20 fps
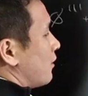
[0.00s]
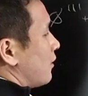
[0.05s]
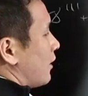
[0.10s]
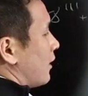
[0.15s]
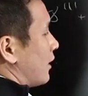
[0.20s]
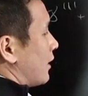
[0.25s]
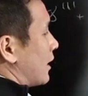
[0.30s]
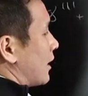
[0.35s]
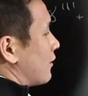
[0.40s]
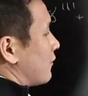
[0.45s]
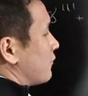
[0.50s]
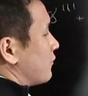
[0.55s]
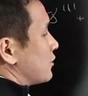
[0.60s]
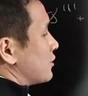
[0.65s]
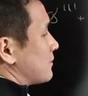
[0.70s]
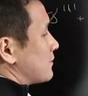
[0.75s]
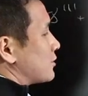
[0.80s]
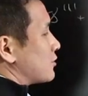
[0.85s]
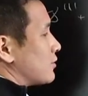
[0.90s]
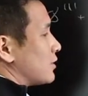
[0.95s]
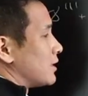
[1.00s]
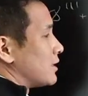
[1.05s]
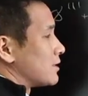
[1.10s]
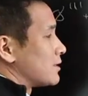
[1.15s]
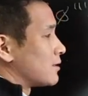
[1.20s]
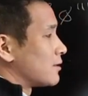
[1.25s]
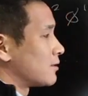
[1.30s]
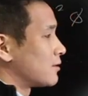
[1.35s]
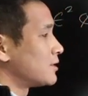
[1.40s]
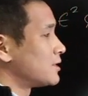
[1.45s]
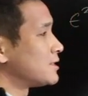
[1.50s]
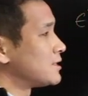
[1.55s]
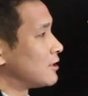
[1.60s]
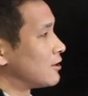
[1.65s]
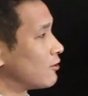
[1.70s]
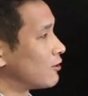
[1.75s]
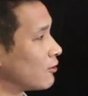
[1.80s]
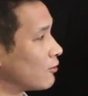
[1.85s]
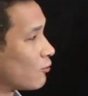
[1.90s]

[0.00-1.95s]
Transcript: and alpha is between 0 and